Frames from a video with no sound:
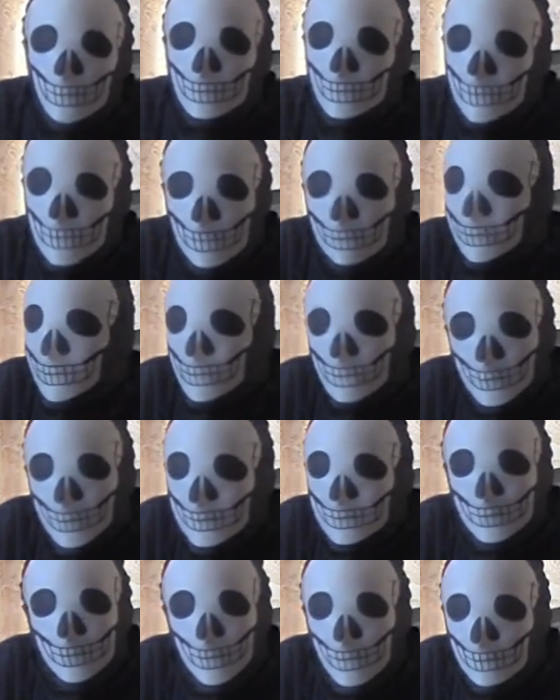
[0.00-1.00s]
cigarettes? We're not
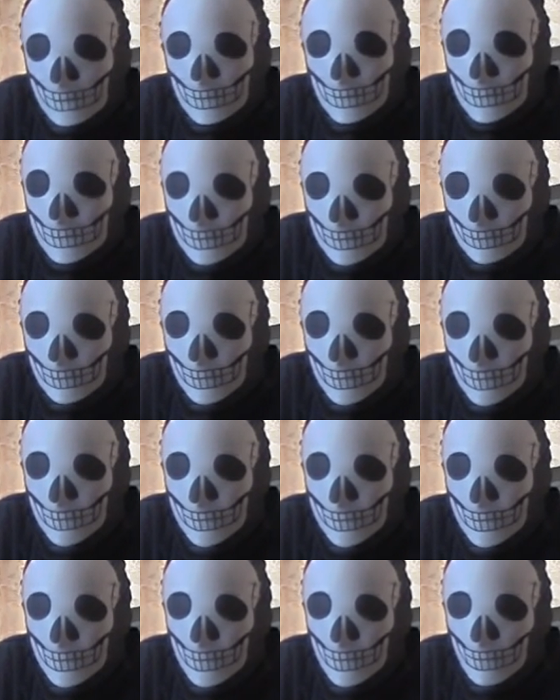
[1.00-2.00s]
tolerant of them.
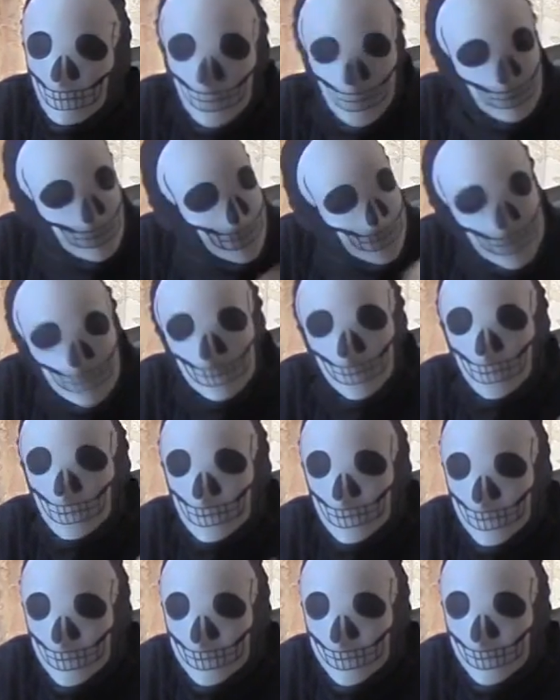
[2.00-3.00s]
We gotta make them go
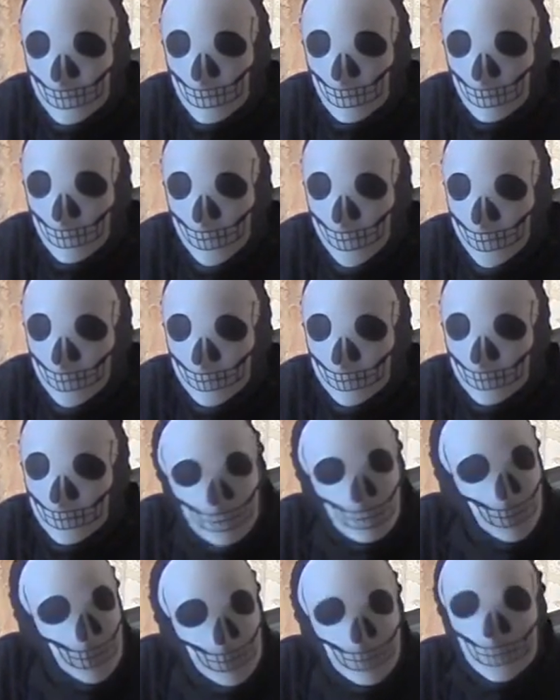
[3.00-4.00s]
stand out in the back.
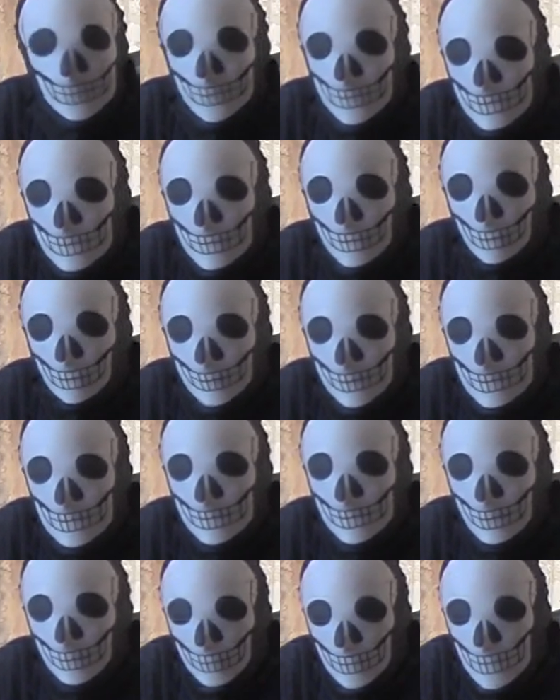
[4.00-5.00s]
We, we need a civil rights
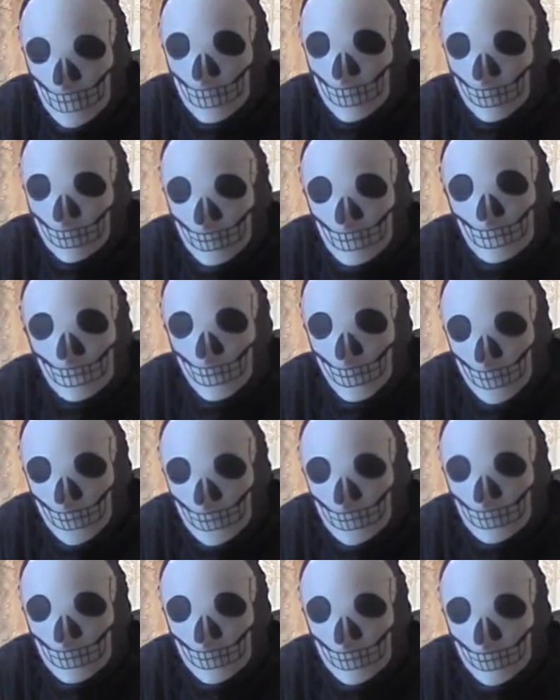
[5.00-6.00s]
leader for cigarette
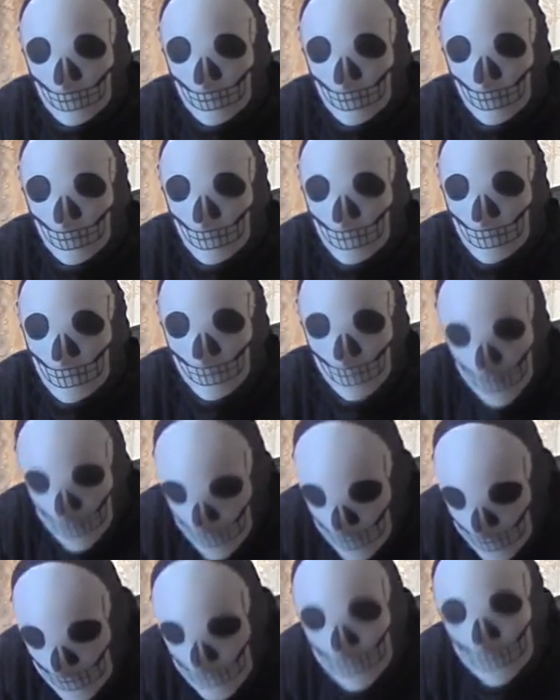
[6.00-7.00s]
smokers. Somebody to
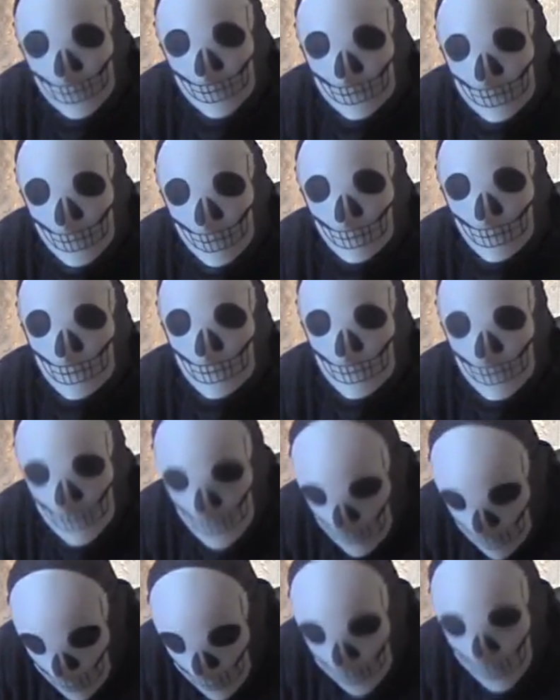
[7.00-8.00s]
stand up and
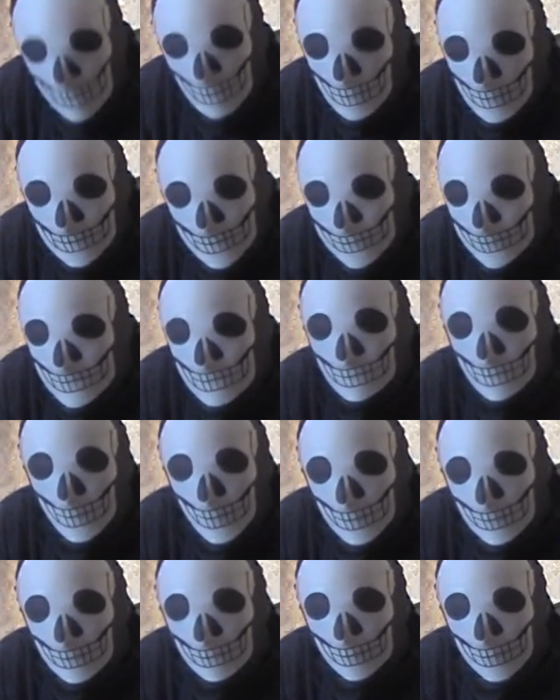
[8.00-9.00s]
say, I will not smoke
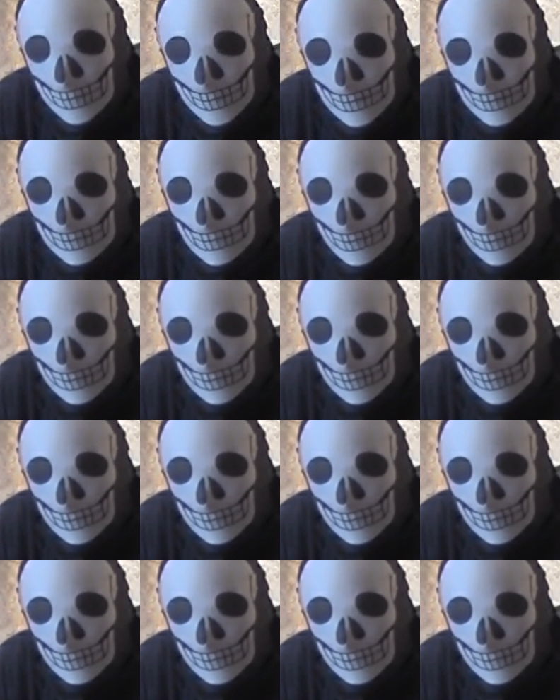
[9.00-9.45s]
in the back.